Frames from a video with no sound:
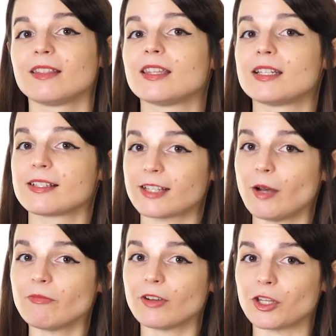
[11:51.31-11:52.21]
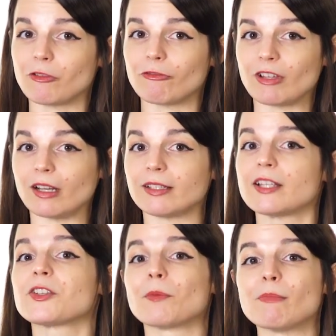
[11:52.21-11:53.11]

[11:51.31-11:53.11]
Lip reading: The discomfort you feel is your